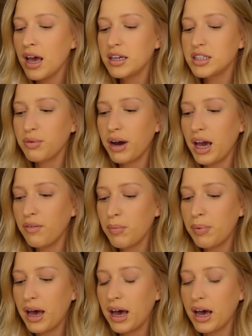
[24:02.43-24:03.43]
So I have a
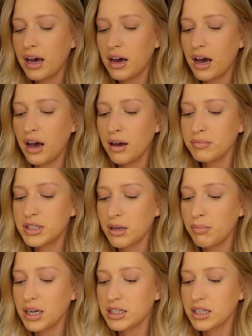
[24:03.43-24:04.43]
pair
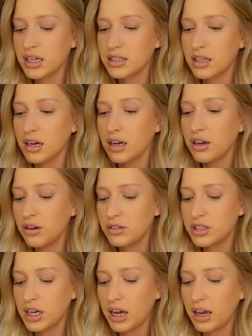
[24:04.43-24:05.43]
similar to this that are
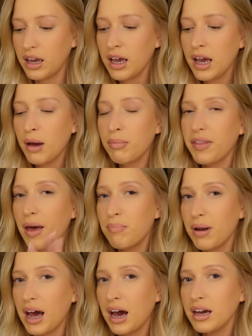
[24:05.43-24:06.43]
Gucci, but they're
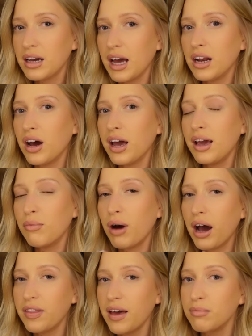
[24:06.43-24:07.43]
black, and I
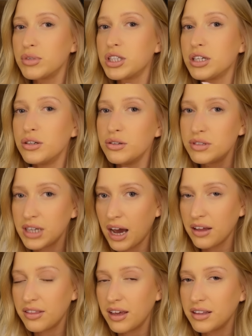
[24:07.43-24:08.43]
wear them to
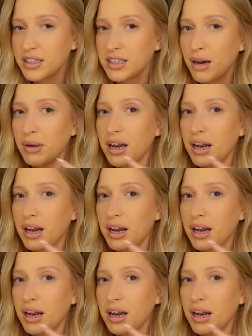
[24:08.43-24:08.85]
death in the summer.